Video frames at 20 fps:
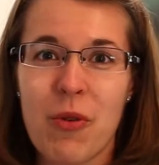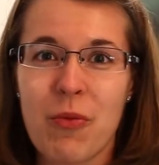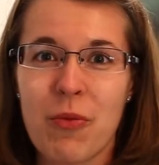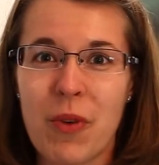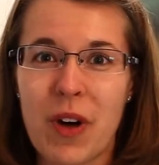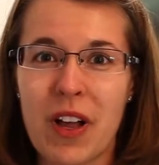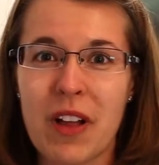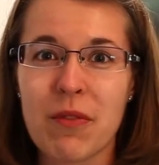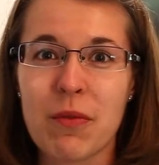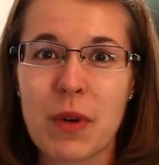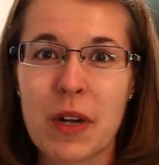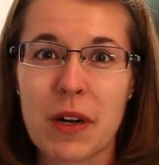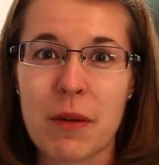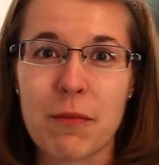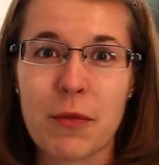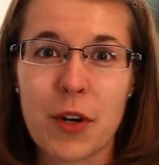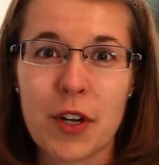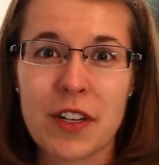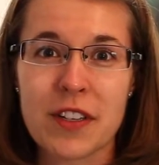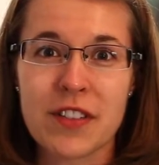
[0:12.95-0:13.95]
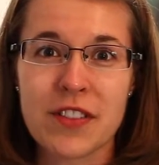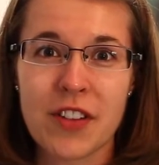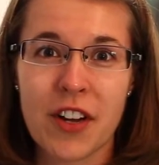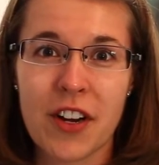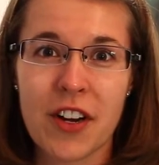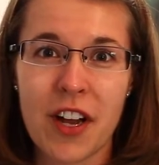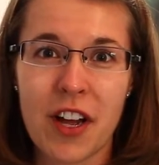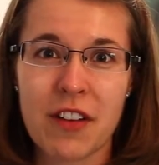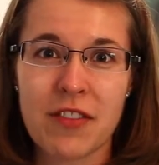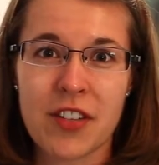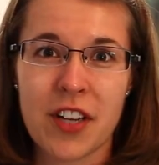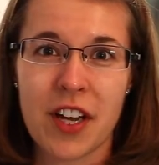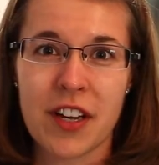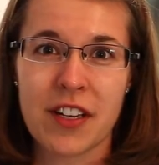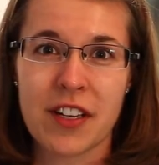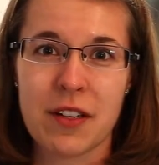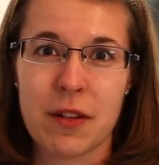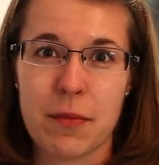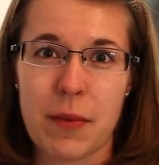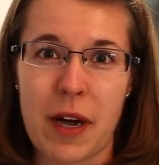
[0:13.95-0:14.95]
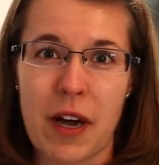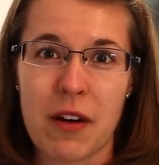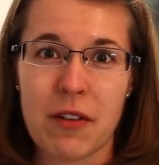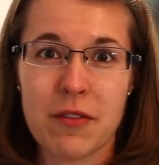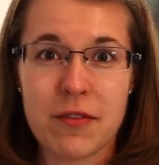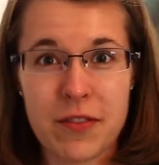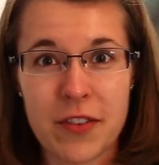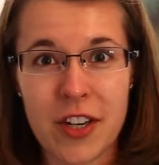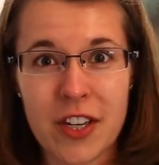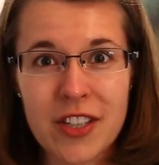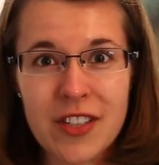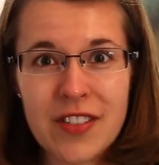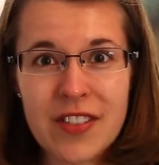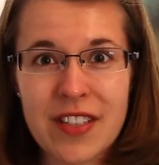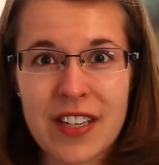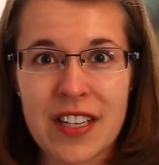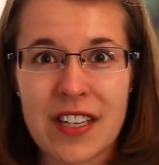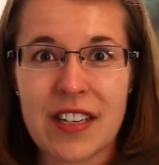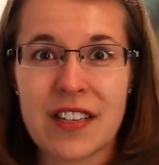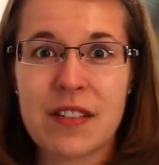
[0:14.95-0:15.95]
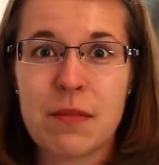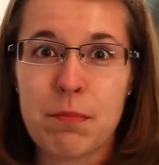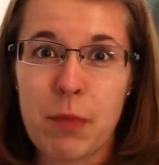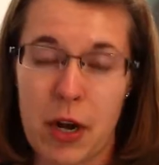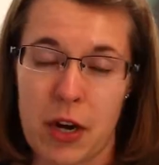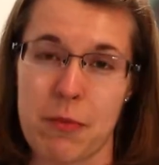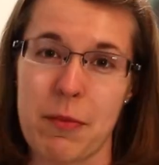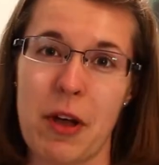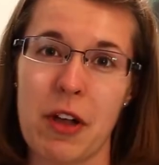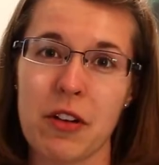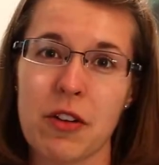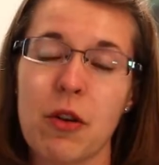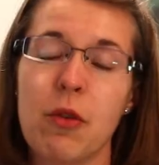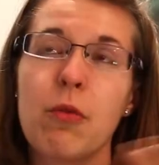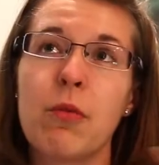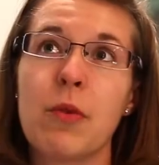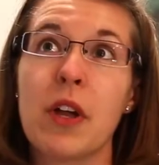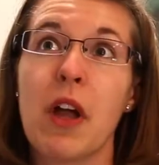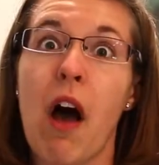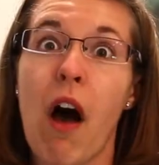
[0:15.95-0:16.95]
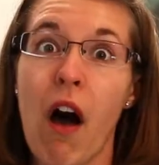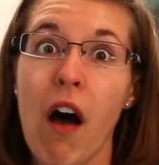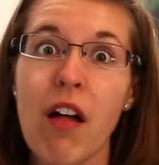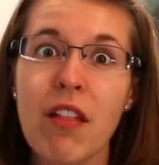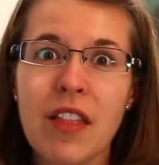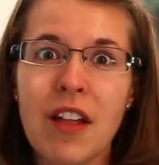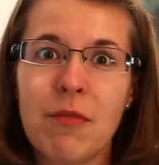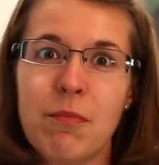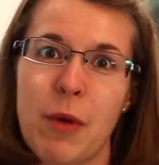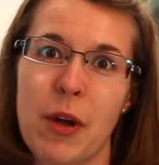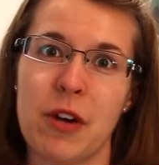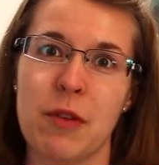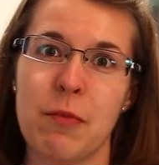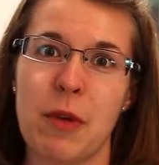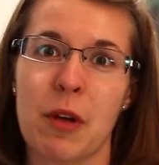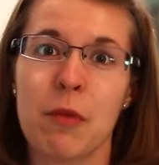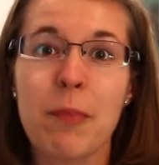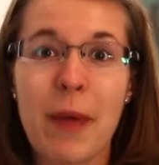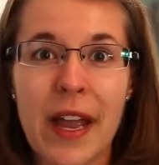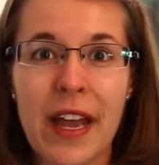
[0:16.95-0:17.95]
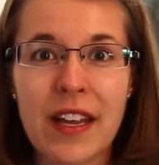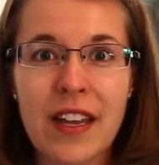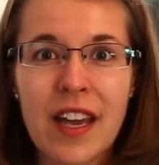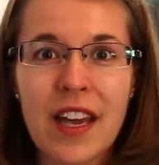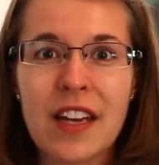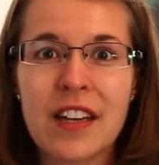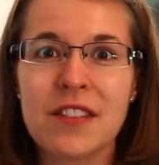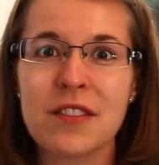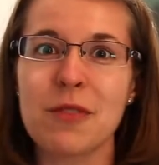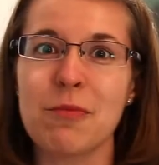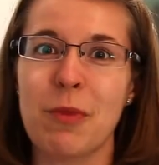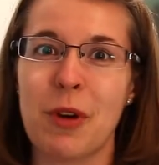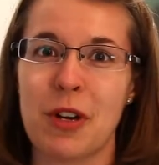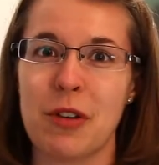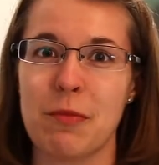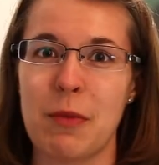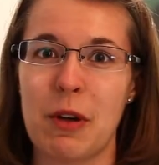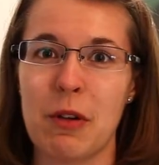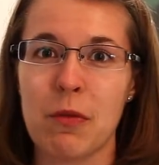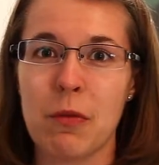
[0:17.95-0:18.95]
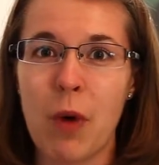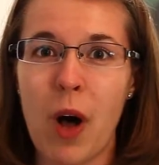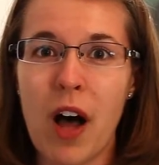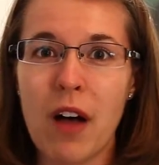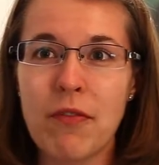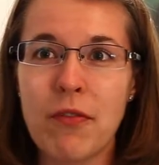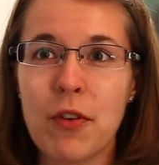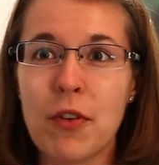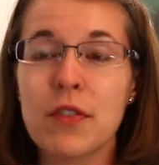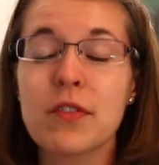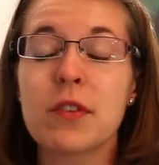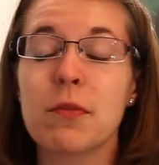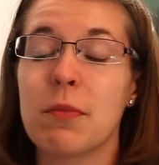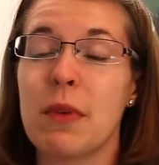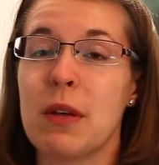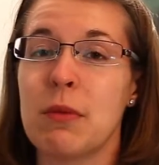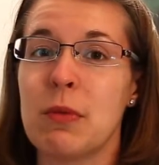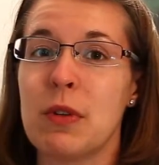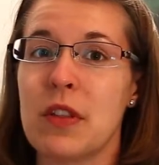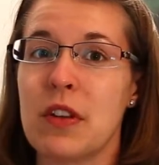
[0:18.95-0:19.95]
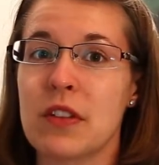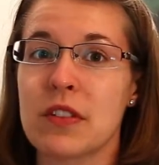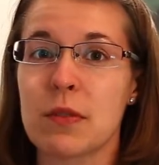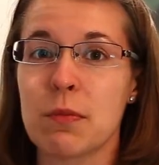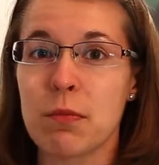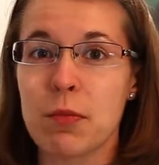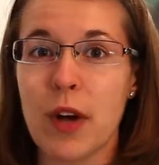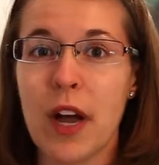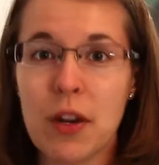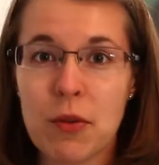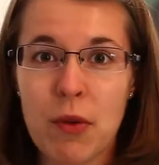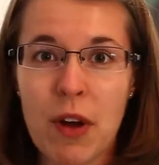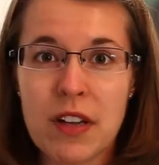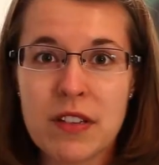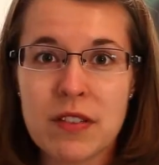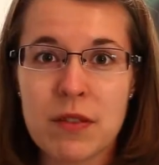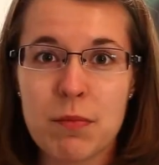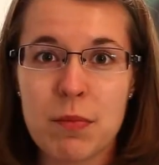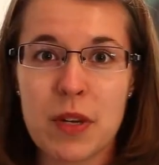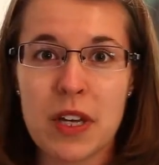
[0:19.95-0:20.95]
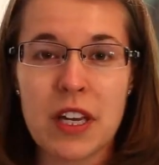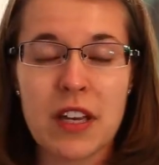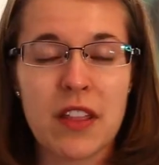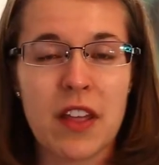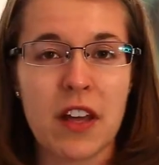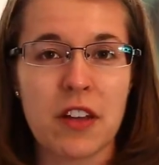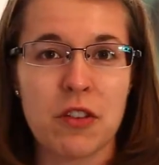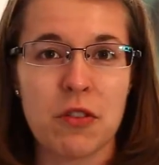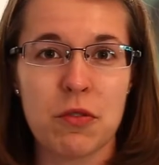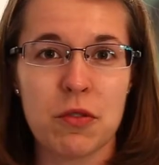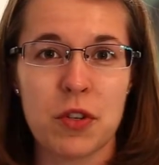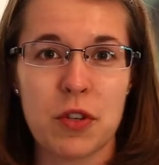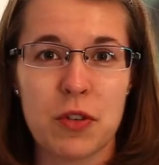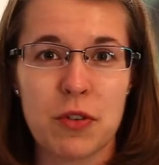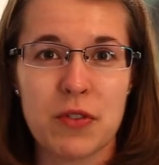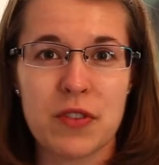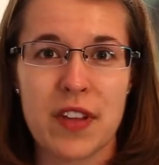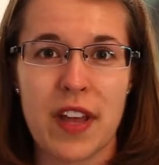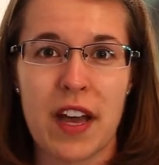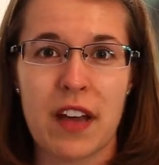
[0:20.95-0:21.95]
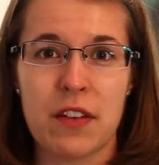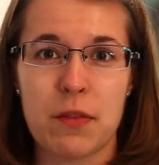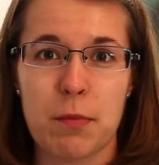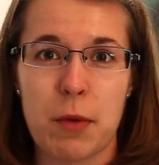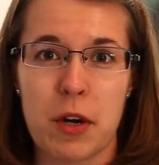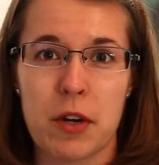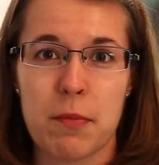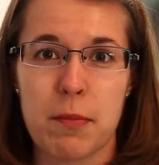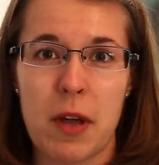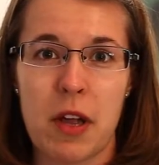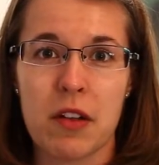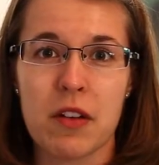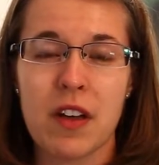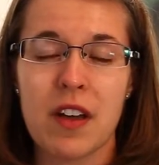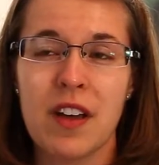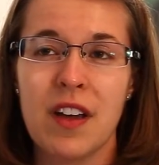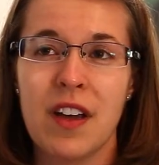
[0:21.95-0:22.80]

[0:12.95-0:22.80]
Well, what I'm going to start off talking about first is buttermilk. We all love buttermilk pancakes or buttermilk waffles, or maybe there's a bread recipe that you use that has buttermilk.